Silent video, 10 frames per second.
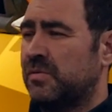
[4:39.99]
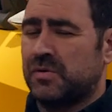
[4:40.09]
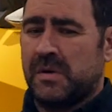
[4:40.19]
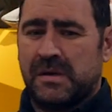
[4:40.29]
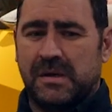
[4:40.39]
I was
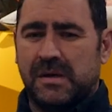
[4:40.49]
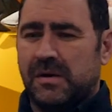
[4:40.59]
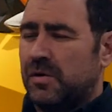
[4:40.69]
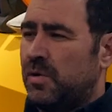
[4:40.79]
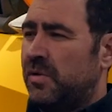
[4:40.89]
going
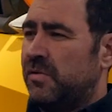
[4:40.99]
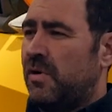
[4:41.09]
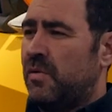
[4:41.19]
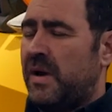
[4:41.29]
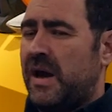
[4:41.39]
the
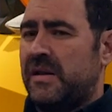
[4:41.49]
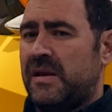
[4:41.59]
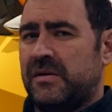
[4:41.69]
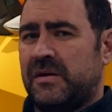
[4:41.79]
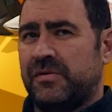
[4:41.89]
wrong way, and
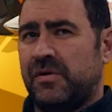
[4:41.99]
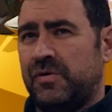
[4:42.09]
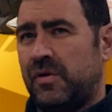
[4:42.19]
then I thought,